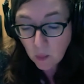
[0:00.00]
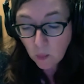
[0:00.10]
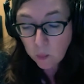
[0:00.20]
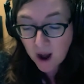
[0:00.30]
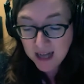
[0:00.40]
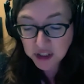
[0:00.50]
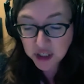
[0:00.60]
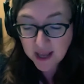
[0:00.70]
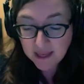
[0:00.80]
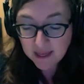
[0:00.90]

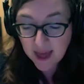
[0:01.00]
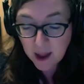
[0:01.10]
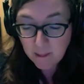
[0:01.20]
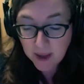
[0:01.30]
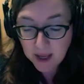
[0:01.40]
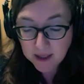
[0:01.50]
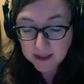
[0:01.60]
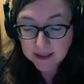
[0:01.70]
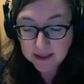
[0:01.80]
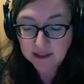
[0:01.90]
Watching them
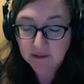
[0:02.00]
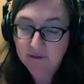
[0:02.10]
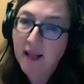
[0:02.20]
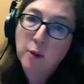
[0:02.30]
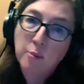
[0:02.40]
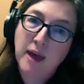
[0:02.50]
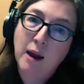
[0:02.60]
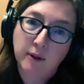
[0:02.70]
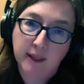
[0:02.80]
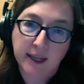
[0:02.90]
develop
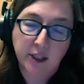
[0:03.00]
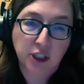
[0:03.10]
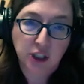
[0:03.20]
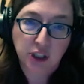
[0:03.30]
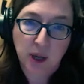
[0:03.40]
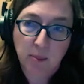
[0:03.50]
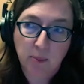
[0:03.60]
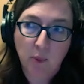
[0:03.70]
that relationship